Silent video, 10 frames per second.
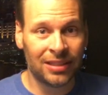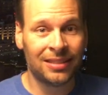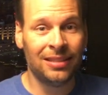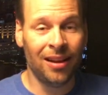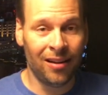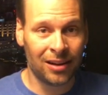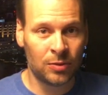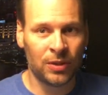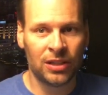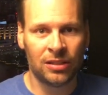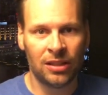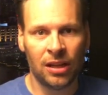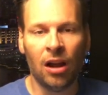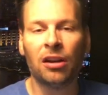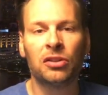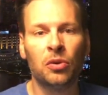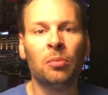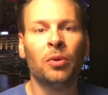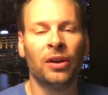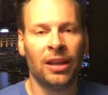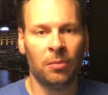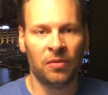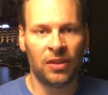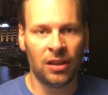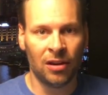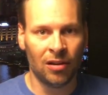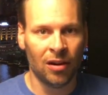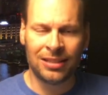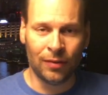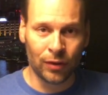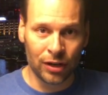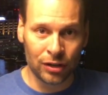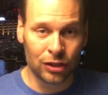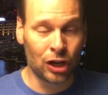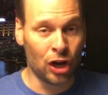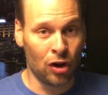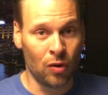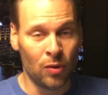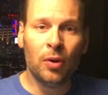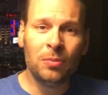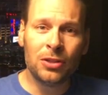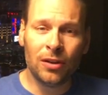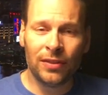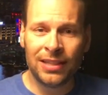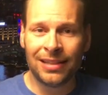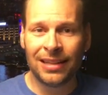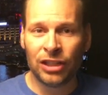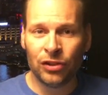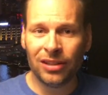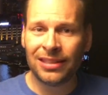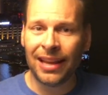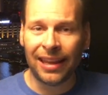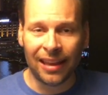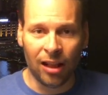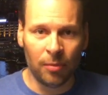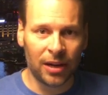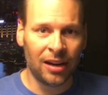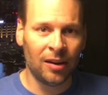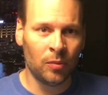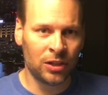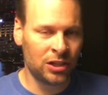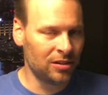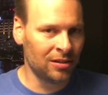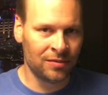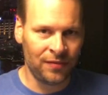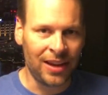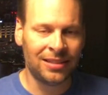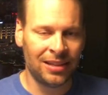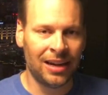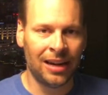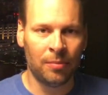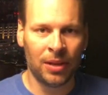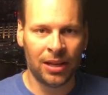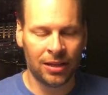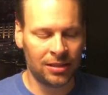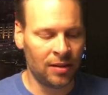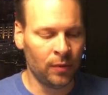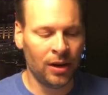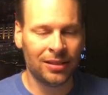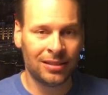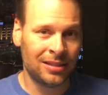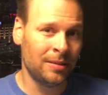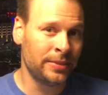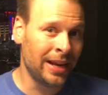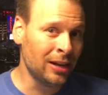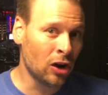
des Jahres, which is the connoisseur board game of the year, several years ago. Broom Service has a trick-taking element in it, which is fascinating because everyone has the same 10